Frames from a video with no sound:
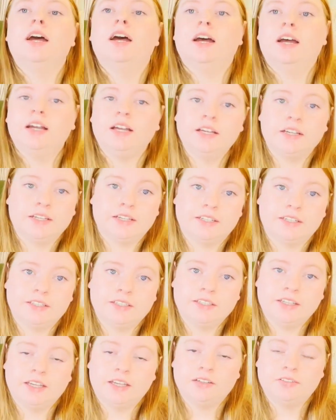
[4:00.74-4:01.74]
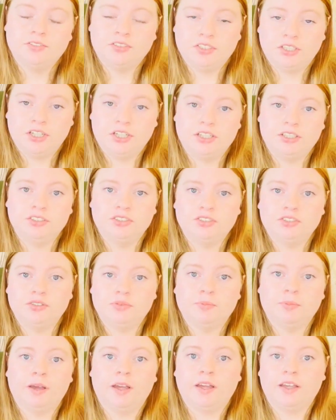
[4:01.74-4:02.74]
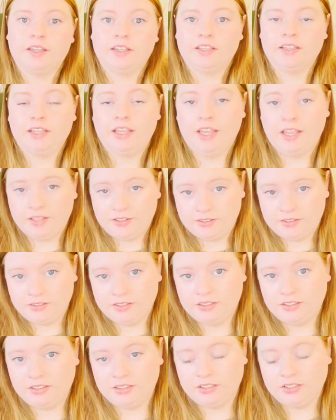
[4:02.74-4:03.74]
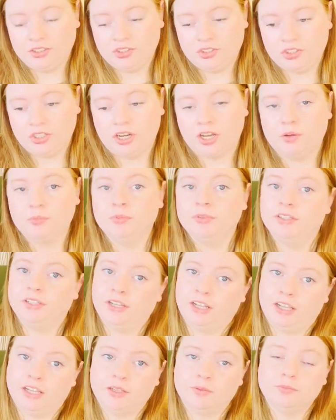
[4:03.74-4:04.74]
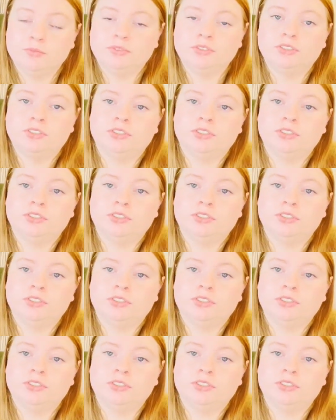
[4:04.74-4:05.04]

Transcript: I have changed my Etsy shop name